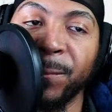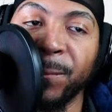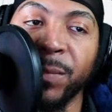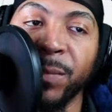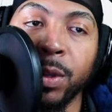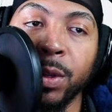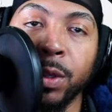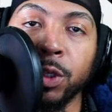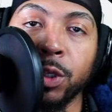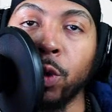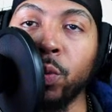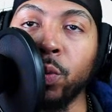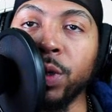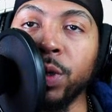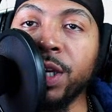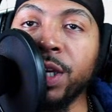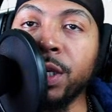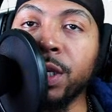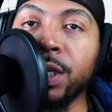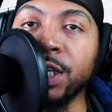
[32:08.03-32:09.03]
so
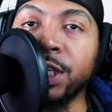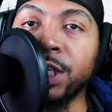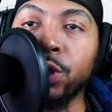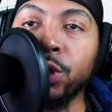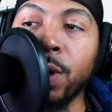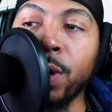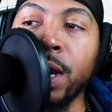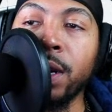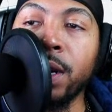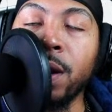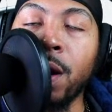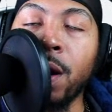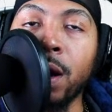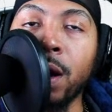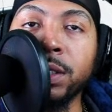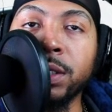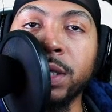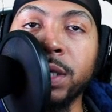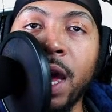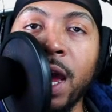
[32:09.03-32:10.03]
we can trade our
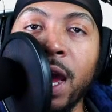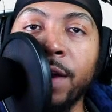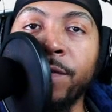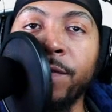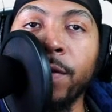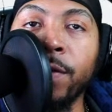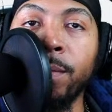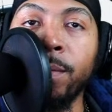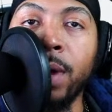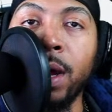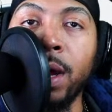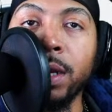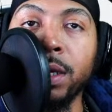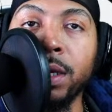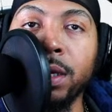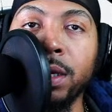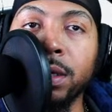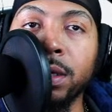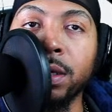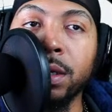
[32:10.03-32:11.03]
time for
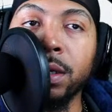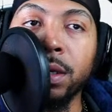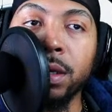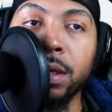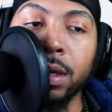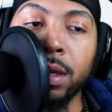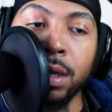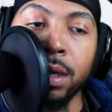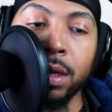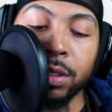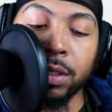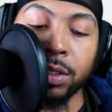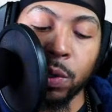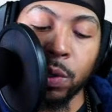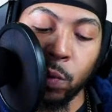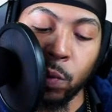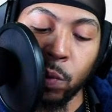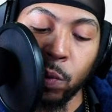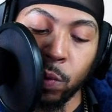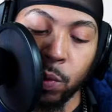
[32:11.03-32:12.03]
money.
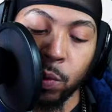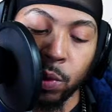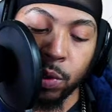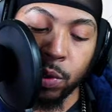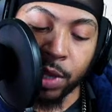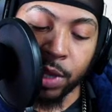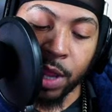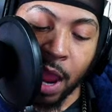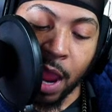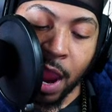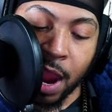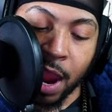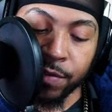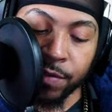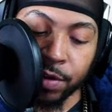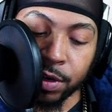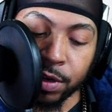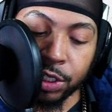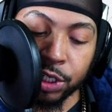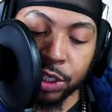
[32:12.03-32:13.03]
So the
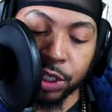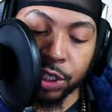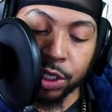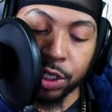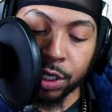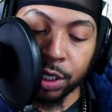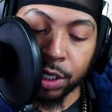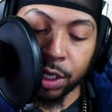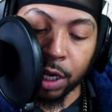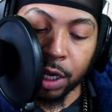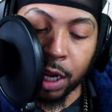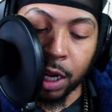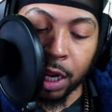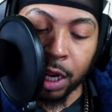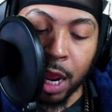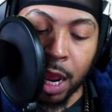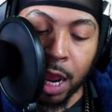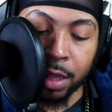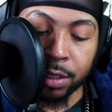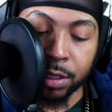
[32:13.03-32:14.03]
average
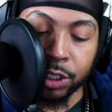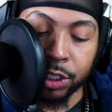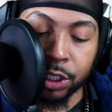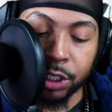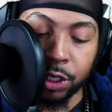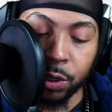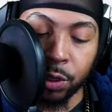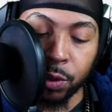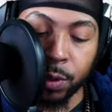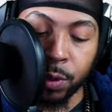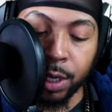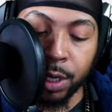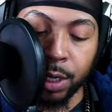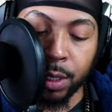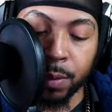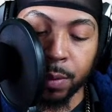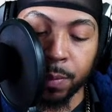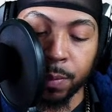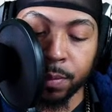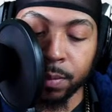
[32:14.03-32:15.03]
college degree
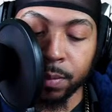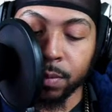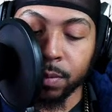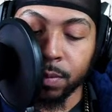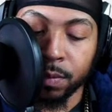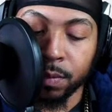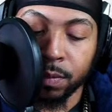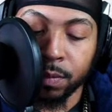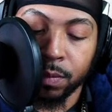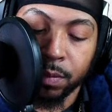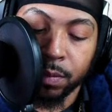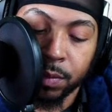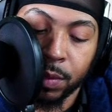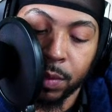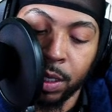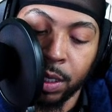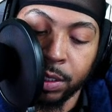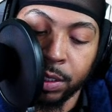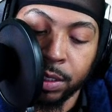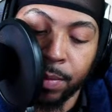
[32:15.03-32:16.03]

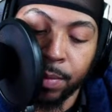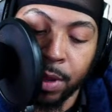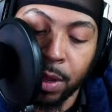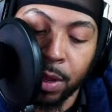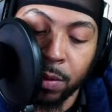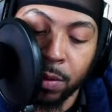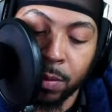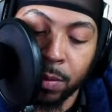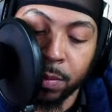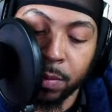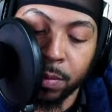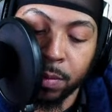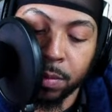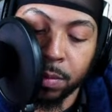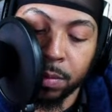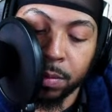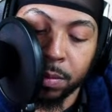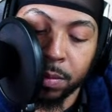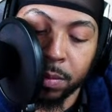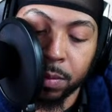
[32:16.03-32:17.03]
is about
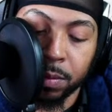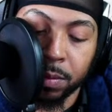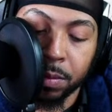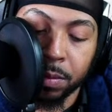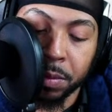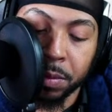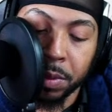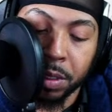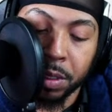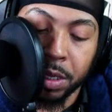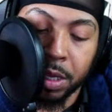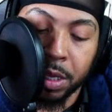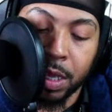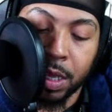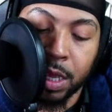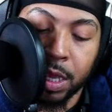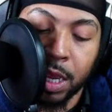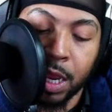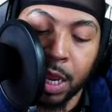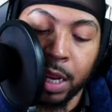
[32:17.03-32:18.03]

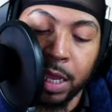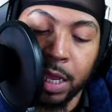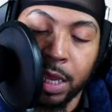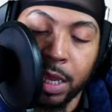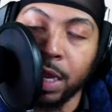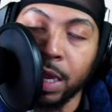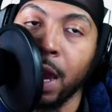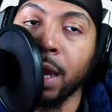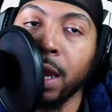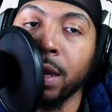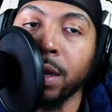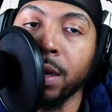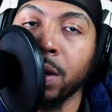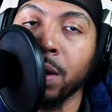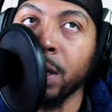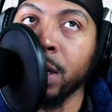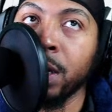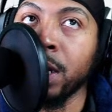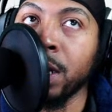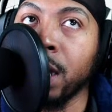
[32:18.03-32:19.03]
$80K,
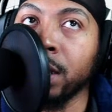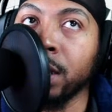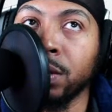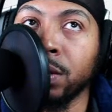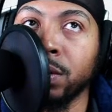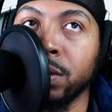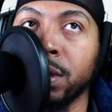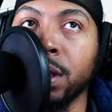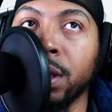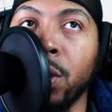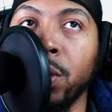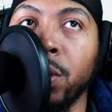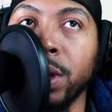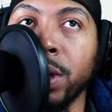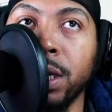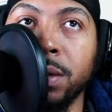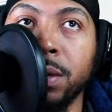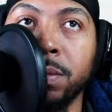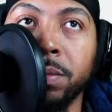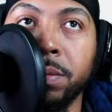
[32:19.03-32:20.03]
and that's on the low
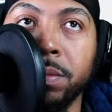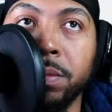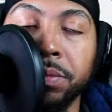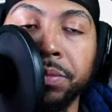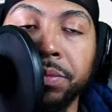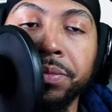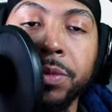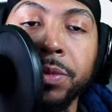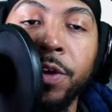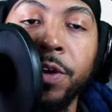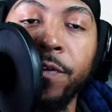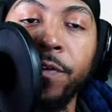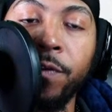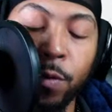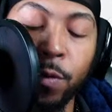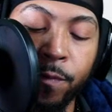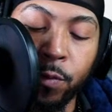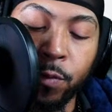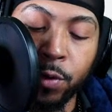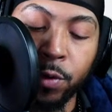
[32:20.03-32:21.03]
end for
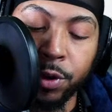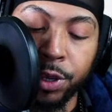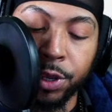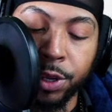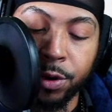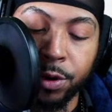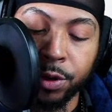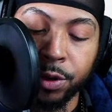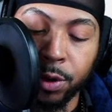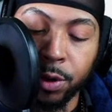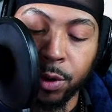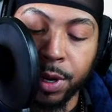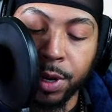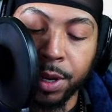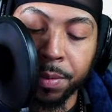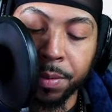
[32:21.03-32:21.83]
a 4-year degree.